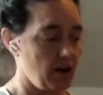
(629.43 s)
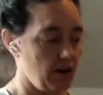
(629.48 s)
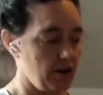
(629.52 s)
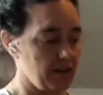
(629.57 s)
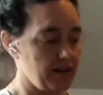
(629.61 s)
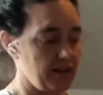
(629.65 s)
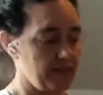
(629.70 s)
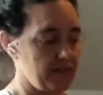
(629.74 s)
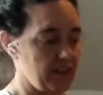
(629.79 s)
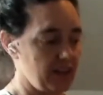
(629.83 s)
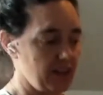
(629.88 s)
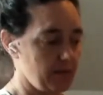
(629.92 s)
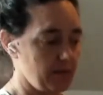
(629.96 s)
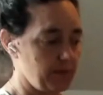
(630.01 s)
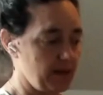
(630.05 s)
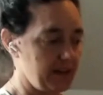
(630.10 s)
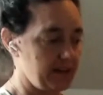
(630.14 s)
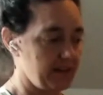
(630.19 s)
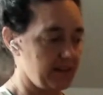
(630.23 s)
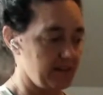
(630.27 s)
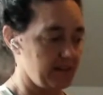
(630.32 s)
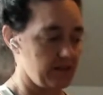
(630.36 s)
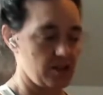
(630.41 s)
All of these
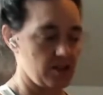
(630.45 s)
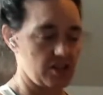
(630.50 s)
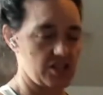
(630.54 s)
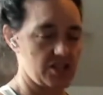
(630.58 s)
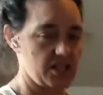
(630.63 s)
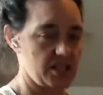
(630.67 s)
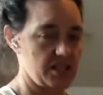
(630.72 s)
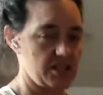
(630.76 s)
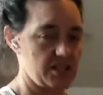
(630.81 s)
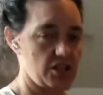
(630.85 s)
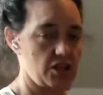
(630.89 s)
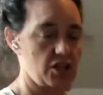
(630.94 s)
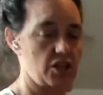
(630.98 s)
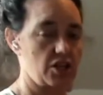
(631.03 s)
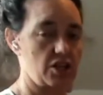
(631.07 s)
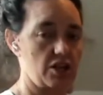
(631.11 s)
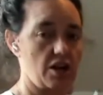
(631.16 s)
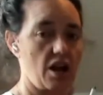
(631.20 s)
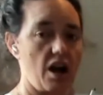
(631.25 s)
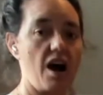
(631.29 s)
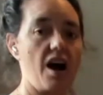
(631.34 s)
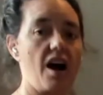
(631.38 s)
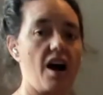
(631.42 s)
places start to
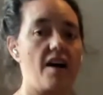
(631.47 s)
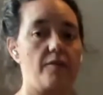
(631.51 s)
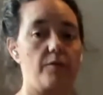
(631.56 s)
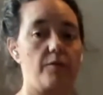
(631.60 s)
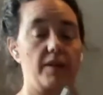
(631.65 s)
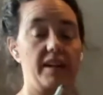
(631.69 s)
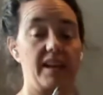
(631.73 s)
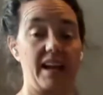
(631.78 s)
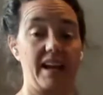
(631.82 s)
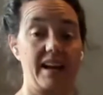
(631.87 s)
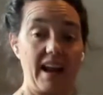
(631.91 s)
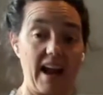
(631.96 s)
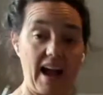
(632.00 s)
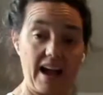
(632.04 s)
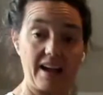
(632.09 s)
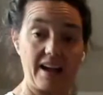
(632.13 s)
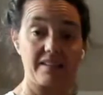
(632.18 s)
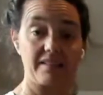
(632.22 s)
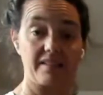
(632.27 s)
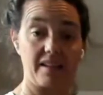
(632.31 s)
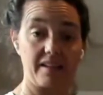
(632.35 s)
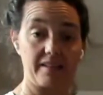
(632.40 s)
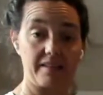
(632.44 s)
turn off. We can't
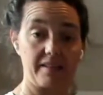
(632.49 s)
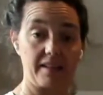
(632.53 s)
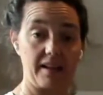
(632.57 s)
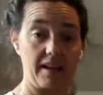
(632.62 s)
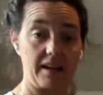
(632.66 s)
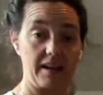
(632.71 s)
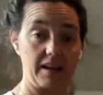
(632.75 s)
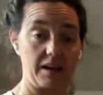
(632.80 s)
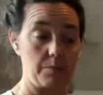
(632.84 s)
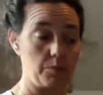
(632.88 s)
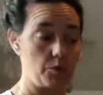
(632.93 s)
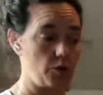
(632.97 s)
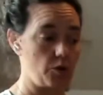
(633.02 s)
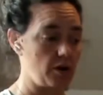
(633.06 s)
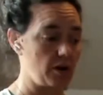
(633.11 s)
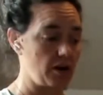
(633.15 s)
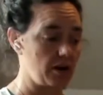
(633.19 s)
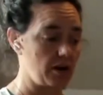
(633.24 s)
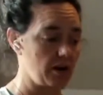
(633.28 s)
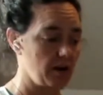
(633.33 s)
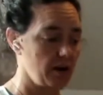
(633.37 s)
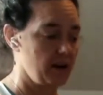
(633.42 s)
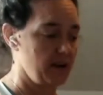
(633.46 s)
access it
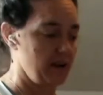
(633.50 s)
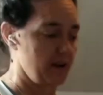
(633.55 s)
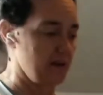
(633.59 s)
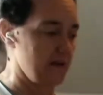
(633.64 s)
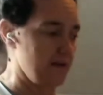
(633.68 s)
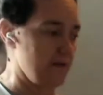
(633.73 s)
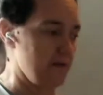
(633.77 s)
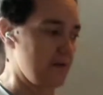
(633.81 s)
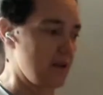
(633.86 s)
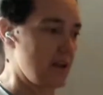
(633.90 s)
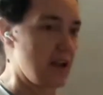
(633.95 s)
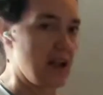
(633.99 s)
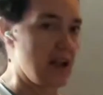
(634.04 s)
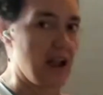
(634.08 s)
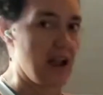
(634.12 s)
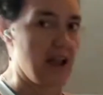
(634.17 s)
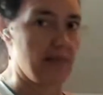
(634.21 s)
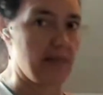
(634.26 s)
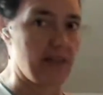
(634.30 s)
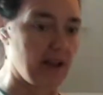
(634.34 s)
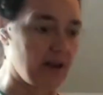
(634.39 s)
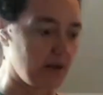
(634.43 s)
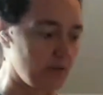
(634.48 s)
anymore.
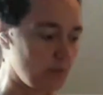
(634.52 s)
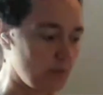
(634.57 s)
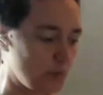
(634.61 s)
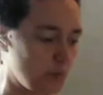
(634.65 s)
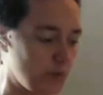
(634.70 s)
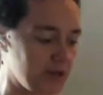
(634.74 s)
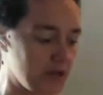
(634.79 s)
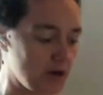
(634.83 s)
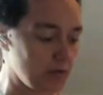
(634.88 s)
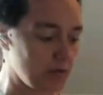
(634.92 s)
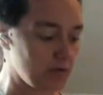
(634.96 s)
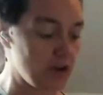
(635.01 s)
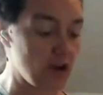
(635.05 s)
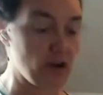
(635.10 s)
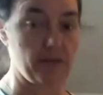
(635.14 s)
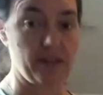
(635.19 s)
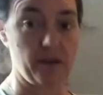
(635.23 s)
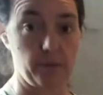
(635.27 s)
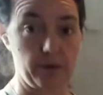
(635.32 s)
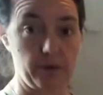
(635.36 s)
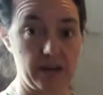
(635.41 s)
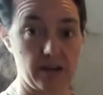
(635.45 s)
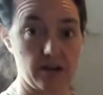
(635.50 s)
And then we don't know
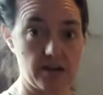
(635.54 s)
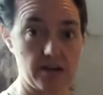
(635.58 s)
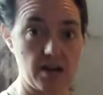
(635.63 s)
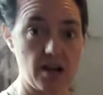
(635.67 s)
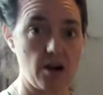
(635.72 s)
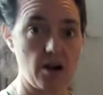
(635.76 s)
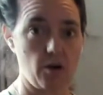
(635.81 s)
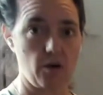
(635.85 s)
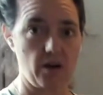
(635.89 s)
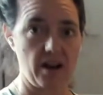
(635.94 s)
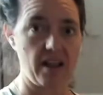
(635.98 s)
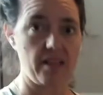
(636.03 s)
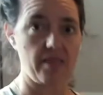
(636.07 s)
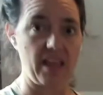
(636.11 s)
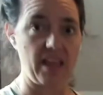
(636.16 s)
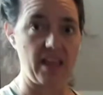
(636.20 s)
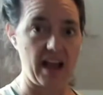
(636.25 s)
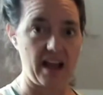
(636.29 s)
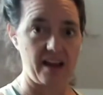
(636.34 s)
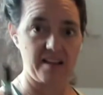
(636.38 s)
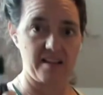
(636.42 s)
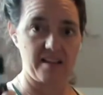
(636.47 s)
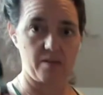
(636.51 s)
that we don't know. And
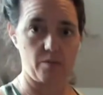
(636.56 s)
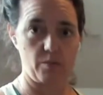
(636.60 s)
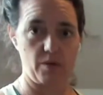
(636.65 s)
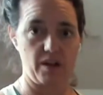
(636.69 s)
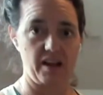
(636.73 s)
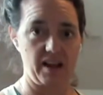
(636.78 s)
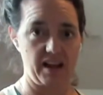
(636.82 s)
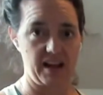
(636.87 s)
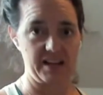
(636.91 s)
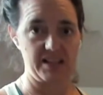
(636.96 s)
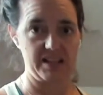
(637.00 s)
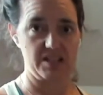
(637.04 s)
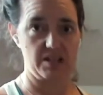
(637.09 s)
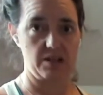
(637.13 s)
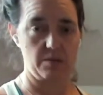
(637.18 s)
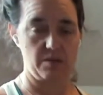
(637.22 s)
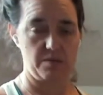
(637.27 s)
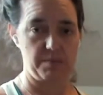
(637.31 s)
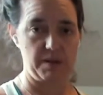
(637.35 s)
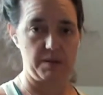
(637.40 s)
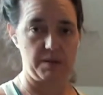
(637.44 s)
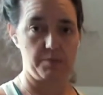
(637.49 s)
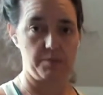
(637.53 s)
that is what I do
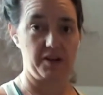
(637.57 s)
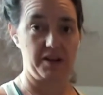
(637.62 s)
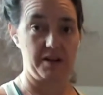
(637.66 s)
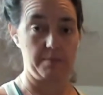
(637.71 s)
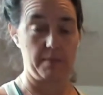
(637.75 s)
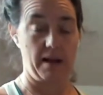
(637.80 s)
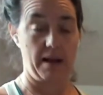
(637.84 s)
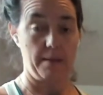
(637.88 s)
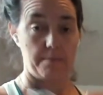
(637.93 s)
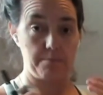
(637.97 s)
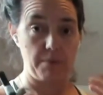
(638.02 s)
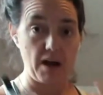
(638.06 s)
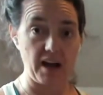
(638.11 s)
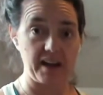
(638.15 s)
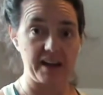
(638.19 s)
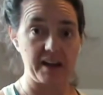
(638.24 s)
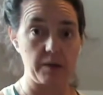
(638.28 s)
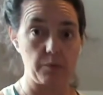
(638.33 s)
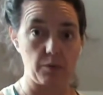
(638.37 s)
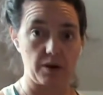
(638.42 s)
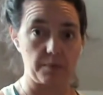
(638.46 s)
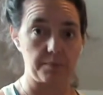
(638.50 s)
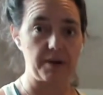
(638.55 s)
with people in my
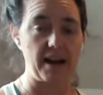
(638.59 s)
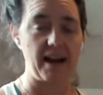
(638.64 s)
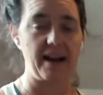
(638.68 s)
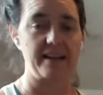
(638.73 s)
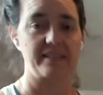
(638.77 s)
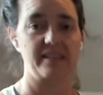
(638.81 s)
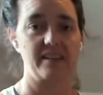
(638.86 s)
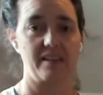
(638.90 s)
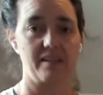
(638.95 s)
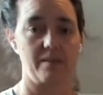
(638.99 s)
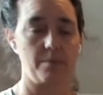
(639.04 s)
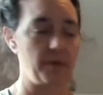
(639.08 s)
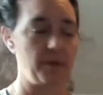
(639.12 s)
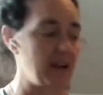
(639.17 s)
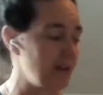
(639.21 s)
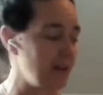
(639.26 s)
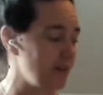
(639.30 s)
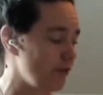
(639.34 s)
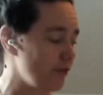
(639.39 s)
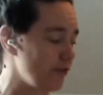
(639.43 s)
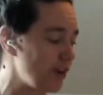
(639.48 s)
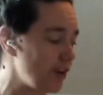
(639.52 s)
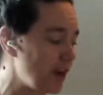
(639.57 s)
bodywork practice,
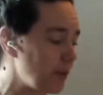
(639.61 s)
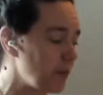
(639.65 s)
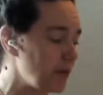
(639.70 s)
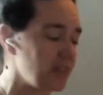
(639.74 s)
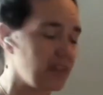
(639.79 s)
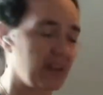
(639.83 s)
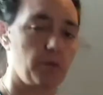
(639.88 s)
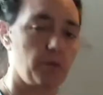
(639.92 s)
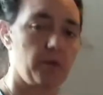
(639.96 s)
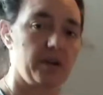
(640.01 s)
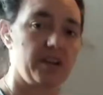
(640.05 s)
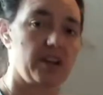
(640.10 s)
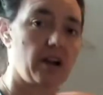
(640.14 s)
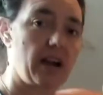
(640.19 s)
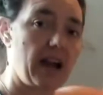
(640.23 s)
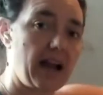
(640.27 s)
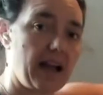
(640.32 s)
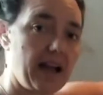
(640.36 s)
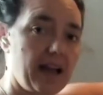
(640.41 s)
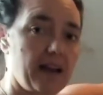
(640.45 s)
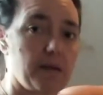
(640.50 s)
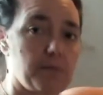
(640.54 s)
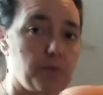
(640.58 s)
because frequently when you're
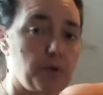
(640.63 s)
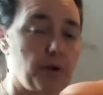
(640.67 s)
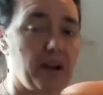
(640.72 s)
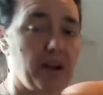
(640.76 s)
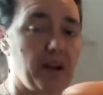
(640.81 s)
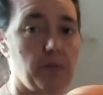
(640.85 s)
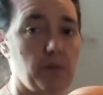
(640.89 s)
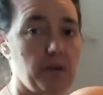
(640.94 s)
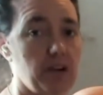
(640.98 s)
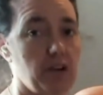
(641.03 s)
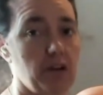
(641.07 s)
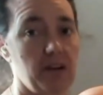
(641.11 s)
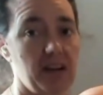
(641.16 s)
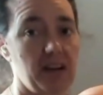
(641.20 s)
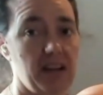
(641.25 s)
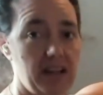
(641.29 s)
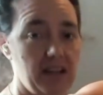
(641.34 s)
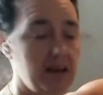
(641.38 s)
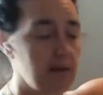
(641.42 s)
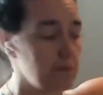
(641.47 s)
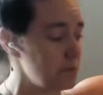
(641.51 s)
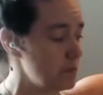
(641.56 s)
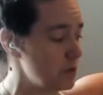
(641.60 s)
at a point where you're
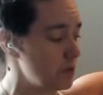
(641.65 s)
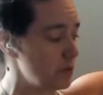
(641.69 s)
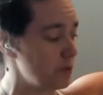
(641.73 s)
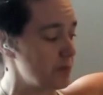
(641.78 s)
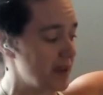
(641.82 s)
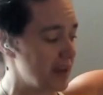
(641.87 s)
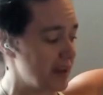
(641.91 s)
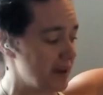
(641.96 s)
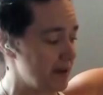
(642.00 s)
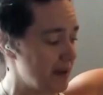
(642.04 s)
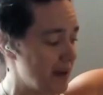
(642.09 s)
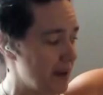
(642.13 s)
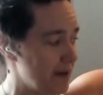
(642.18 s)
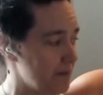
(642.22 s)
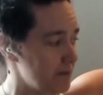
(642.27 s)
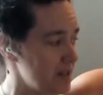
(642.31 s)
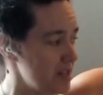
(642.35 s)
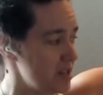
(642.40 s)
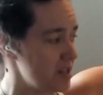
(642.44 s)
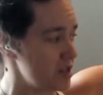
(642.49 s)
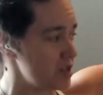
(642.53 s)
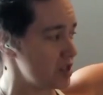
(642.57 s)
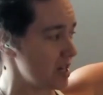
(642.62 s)
in movement
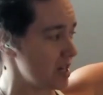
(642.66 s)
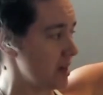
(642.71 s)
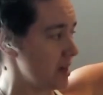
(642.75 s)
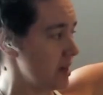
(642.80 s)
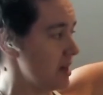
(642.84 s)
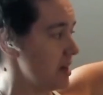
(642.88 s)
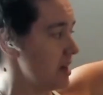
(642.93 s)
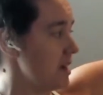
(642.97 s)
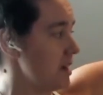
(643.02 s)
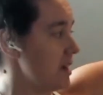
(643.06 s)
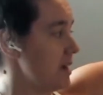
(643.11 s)
amnesia,